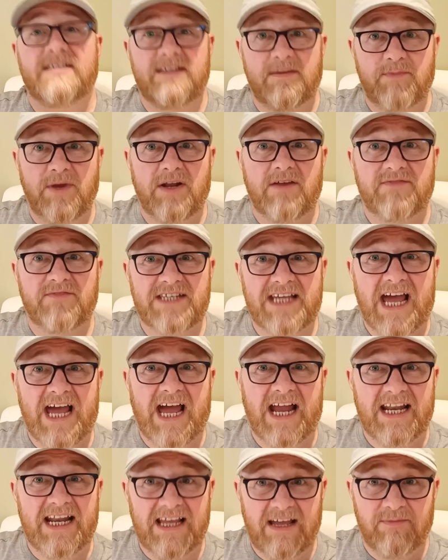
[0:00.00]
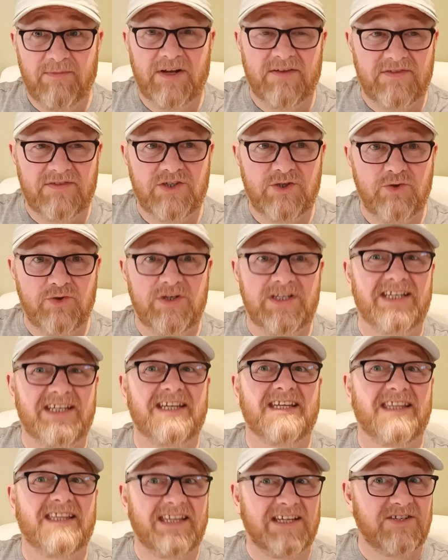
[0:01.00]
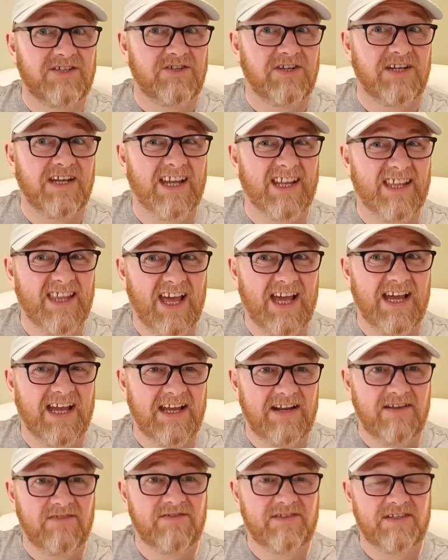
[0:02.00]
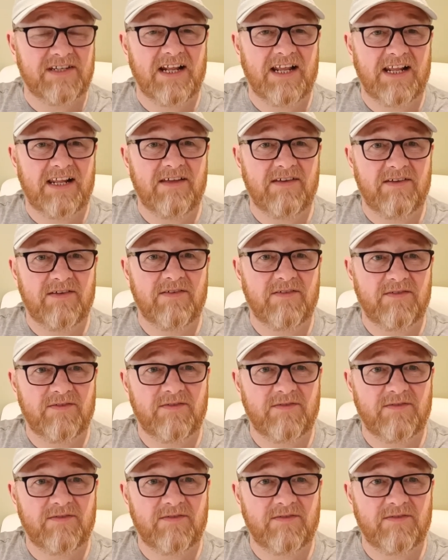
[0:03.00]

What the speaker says: there's a bit of tanning, a bit of stewed tea there, so you're getting that kind of slightly